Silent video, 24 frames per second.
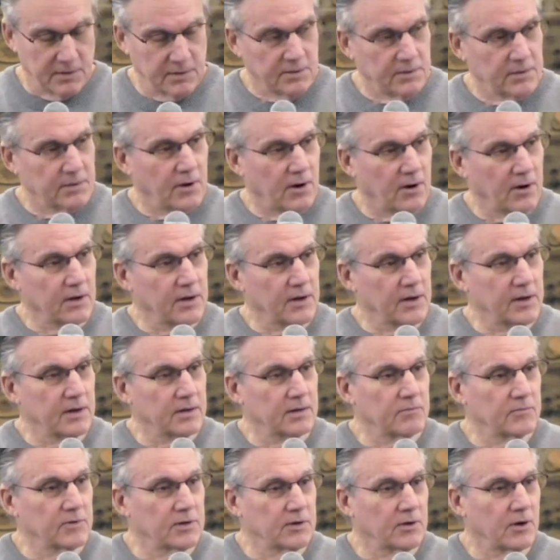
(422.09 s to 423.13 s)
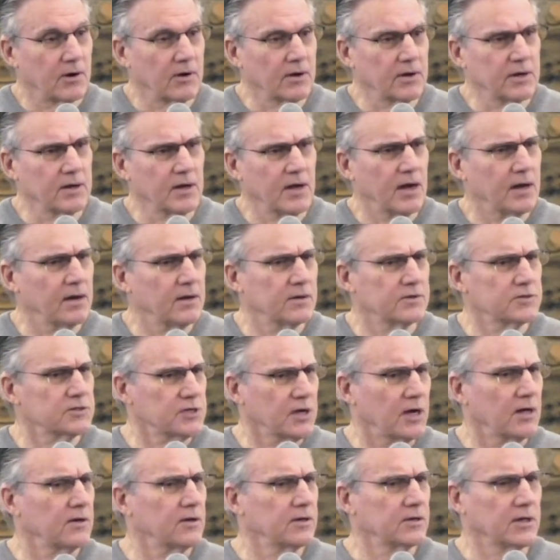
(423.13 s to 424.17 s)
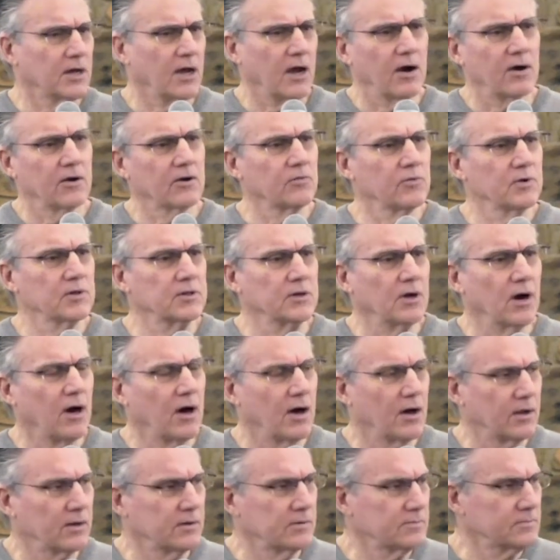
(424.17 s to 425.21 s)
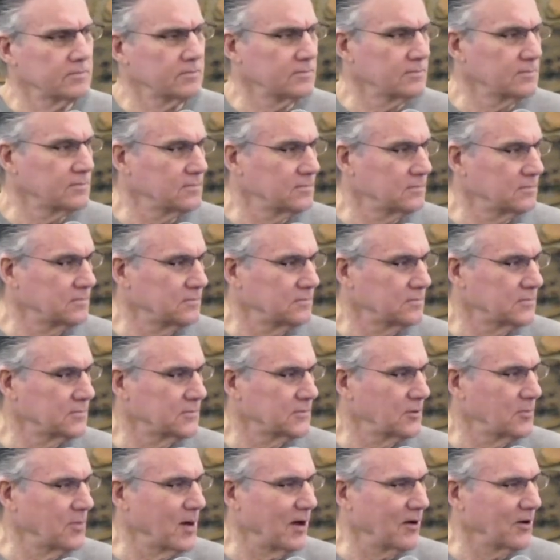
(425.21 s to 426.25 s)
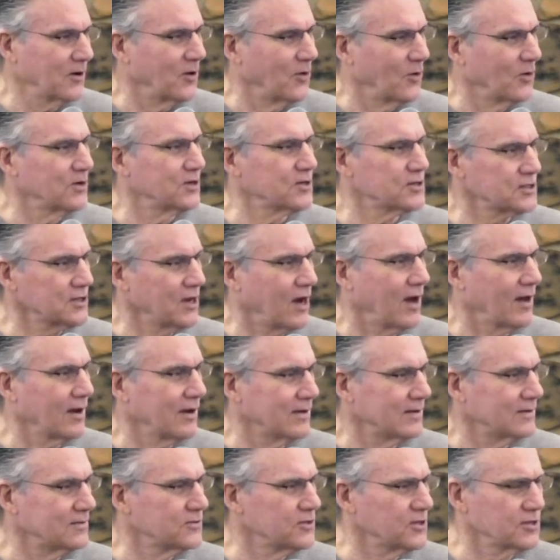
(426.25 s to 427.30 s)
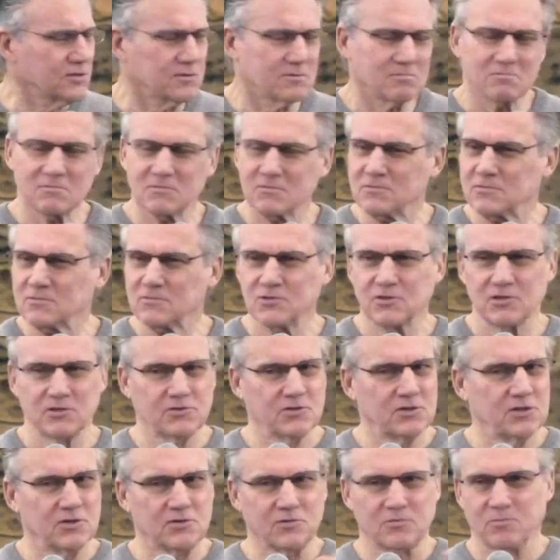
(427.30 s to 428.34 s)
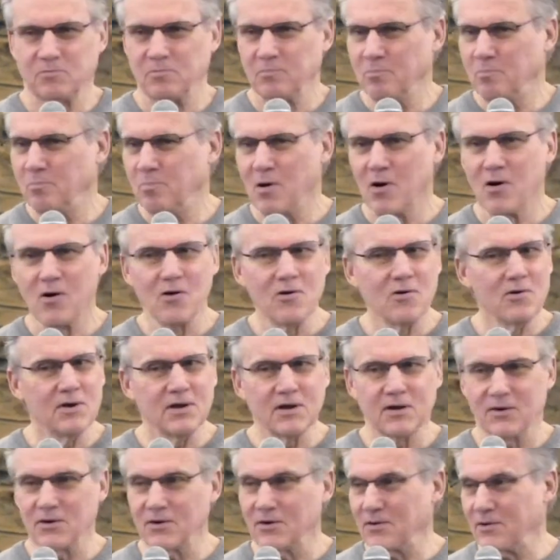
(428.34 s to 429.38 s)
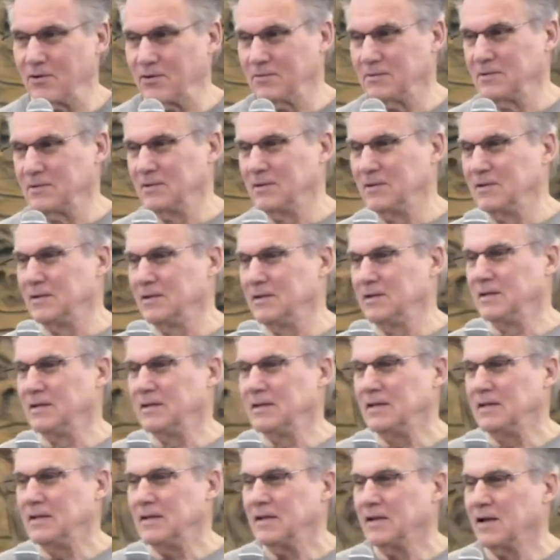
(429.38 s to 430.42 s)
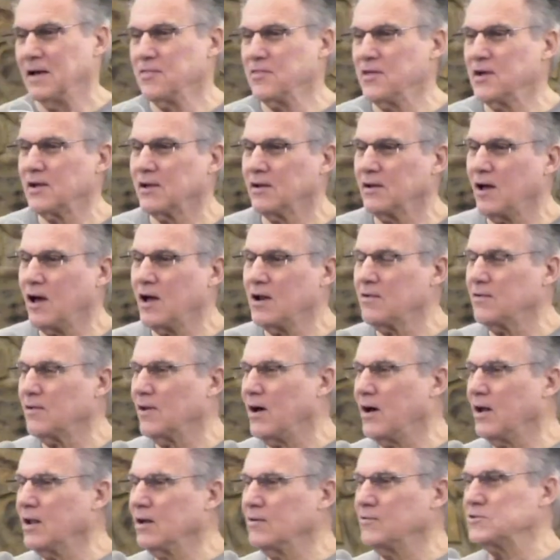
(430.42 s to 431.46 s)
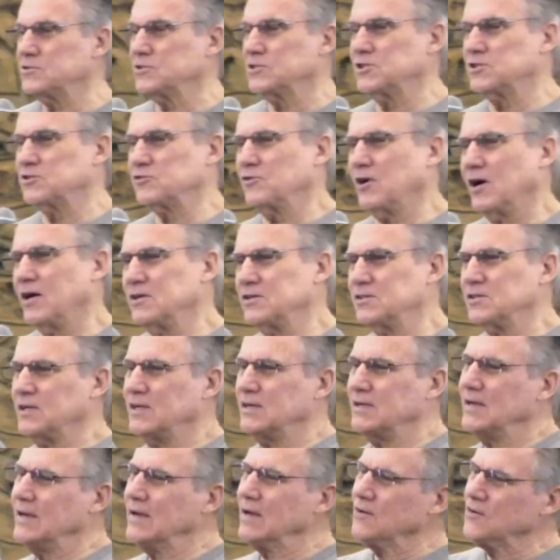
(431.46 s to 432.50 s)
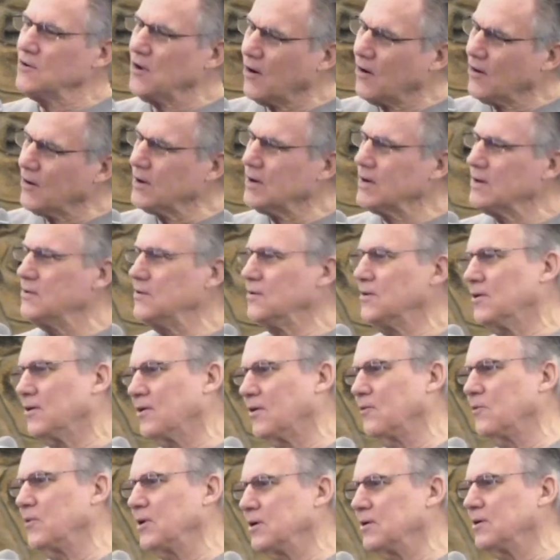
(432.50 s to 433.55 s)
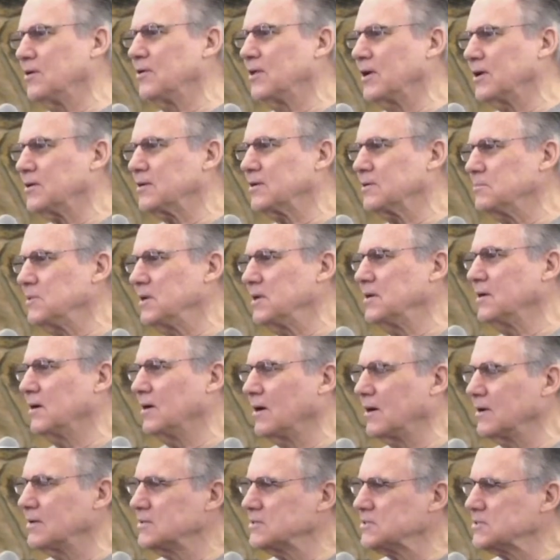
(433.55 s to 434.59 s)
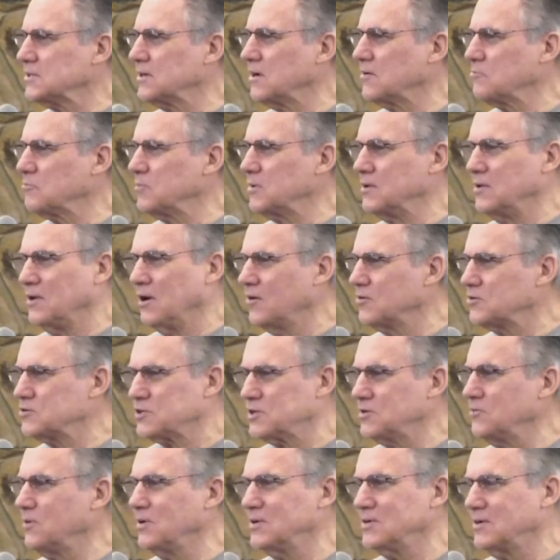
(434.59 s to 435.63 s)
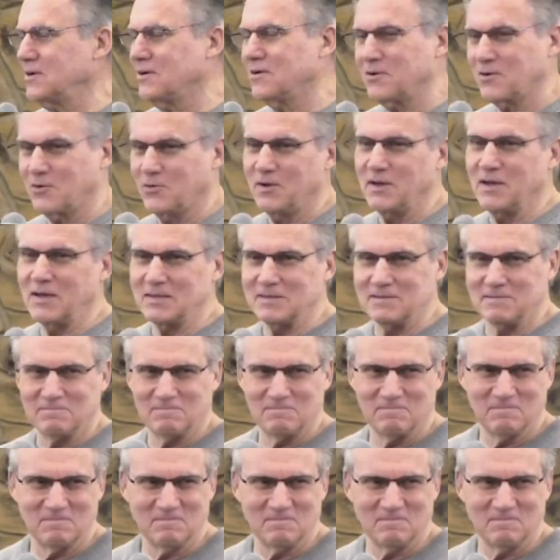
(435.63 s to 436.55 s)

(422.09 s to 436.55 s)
and Darlene, when Darlene had an, she had an encounter with God, about going to Scotland. Just, just burned in her. And I think a lot, of, a lot of us just try to say, now, darling, you know, we know that could be God and stuff. But no, she wasn't going to quit.